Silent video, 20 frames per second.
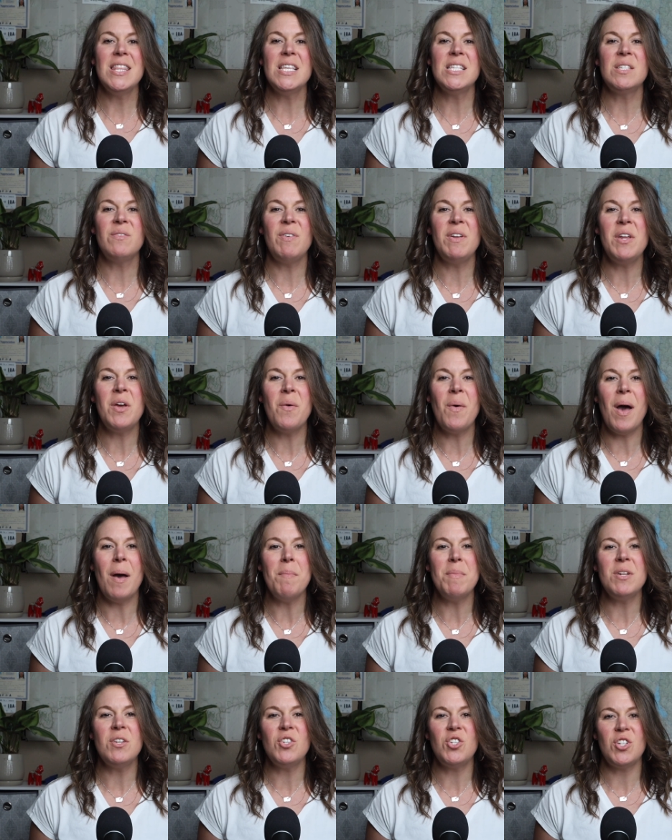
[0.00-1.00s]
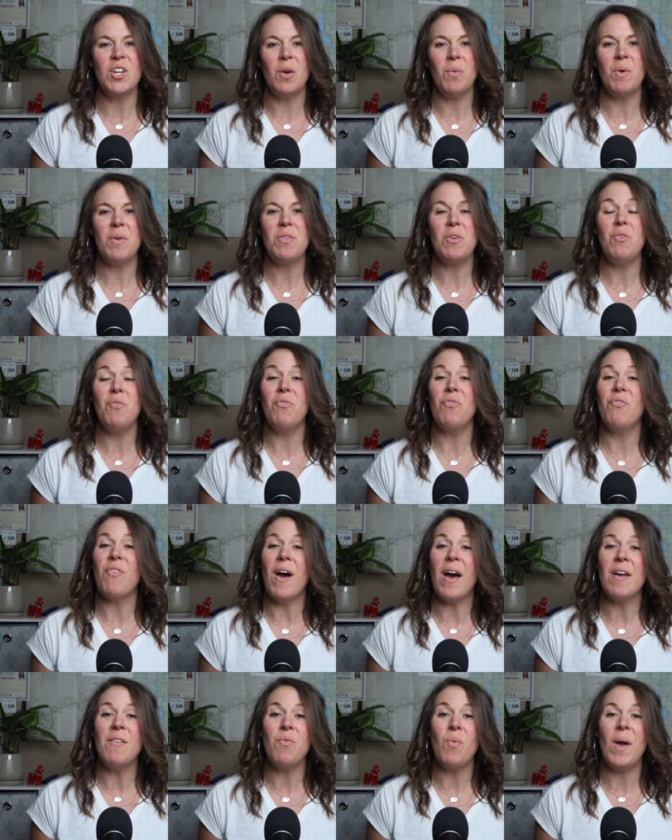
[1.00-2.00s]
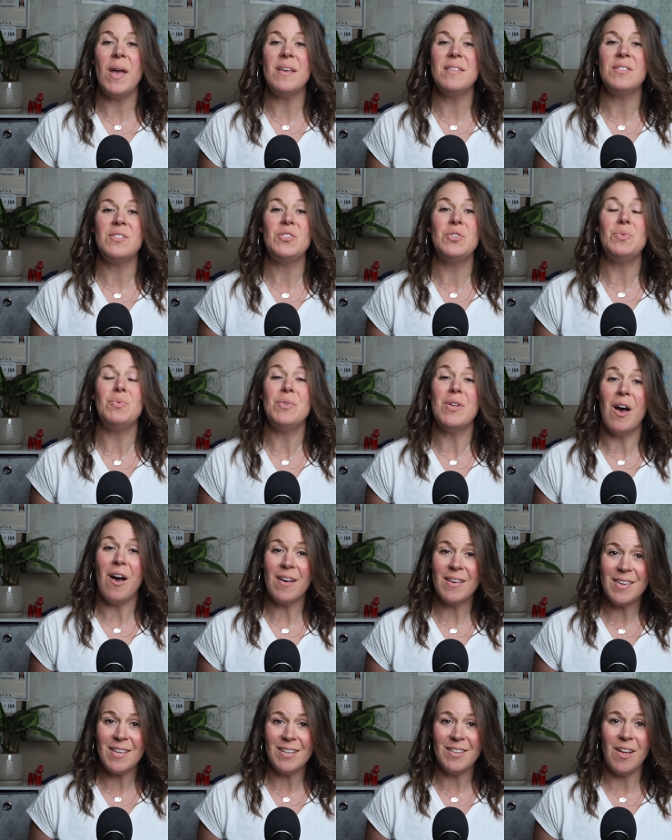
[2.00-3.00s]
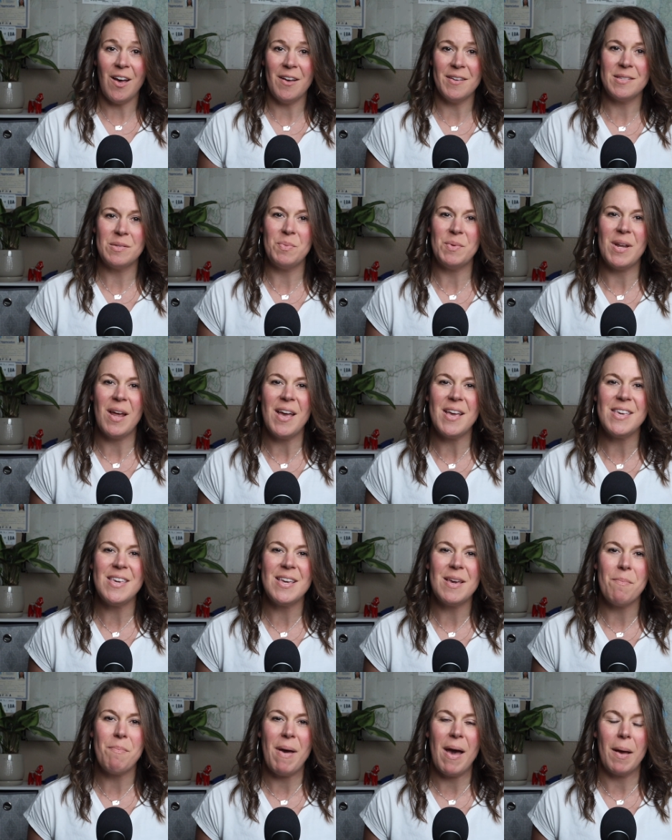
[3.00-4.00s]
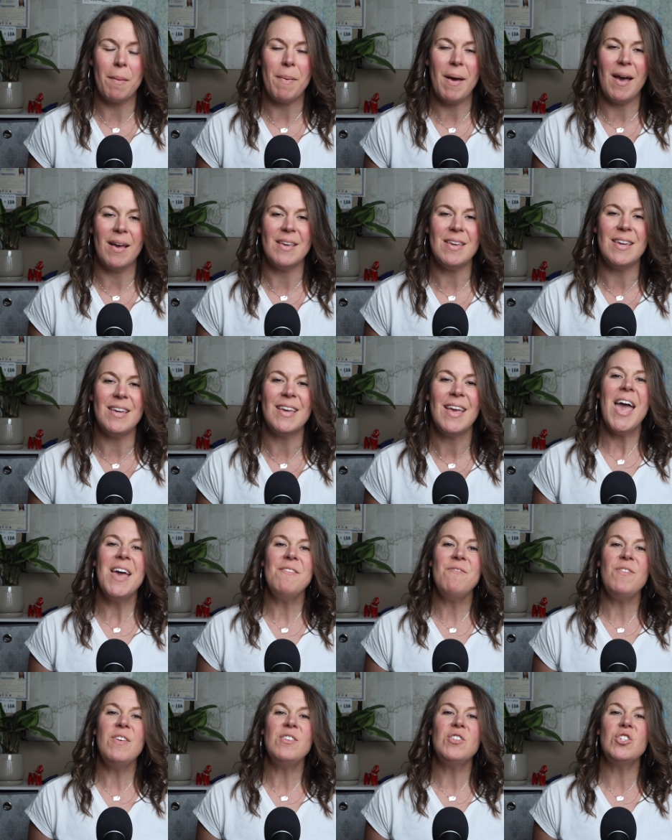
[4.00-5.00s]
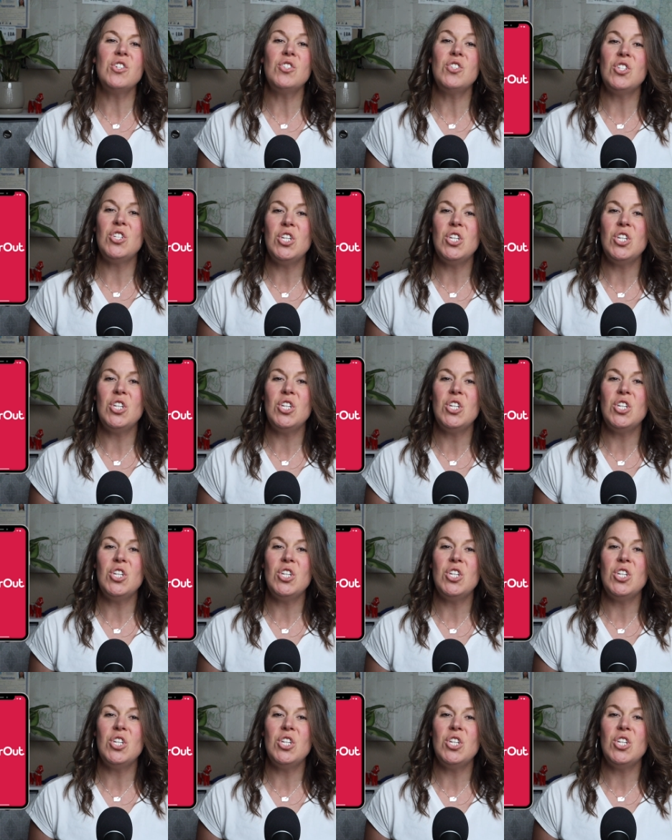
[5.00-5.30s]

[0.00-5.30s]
this video, I'm going to share with you five ways to not get lost when hiking and backpacking and feature